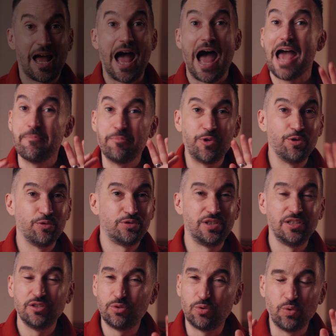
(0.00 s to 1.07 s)
I'm
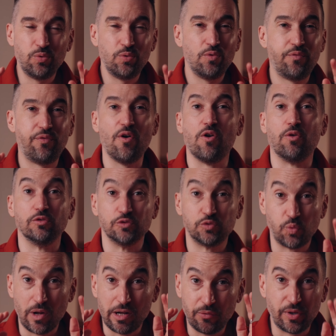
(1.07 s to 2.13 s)
using two phones
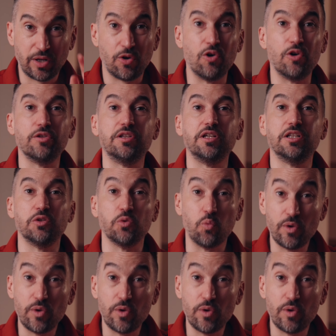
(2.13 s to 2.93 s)
while recording.